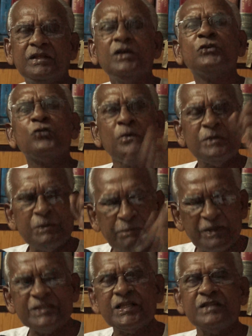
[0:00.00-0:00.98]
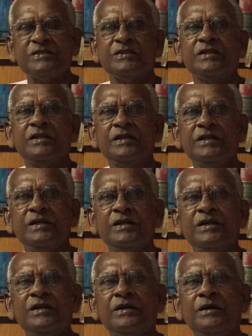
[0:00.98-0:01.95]
so much pressures
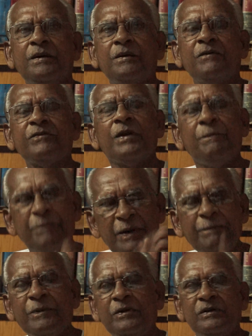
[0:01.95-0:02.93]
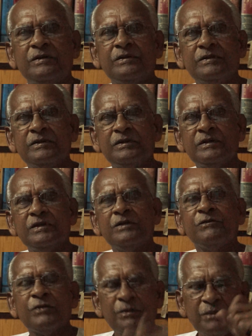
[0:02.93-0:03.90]
from people,
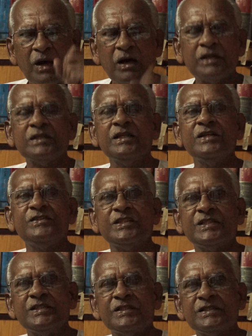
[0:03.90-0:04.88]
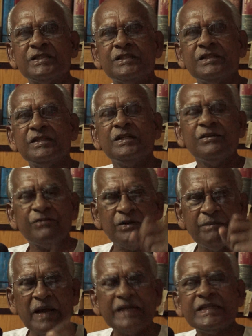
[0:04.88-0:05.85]
from organizations,
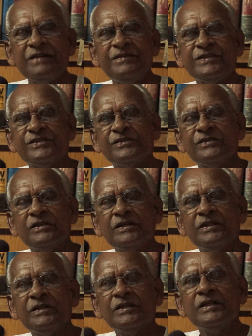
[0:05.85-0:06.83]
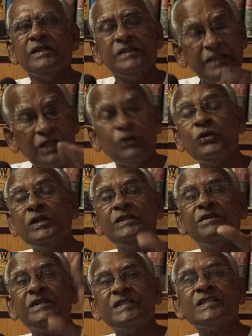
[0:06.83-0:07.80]
from activists, then only
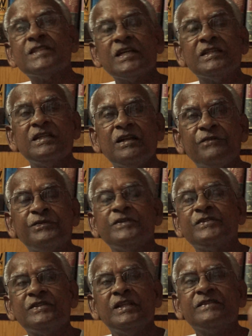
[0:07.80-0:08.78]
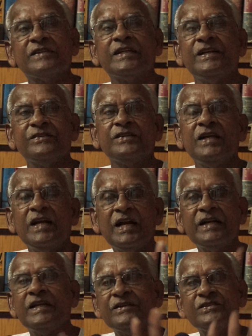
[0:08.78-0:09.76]
they register the offence, this case
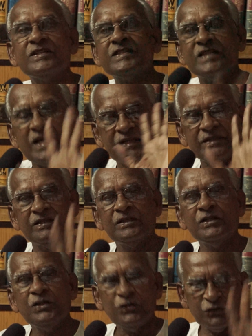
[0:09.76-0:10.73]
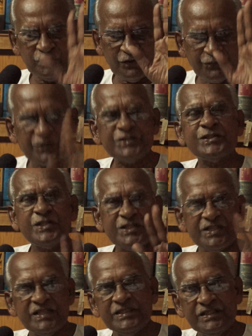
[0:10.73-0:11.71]
under SC/ST Act. So the first
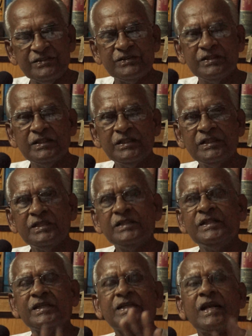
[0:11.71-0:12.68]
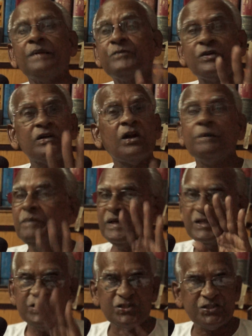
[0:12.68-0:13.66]
stage is the crimes are not being
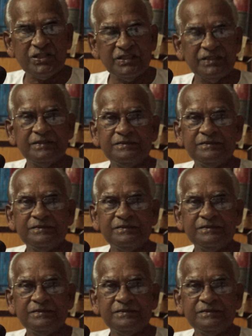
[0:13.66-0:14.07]
registered.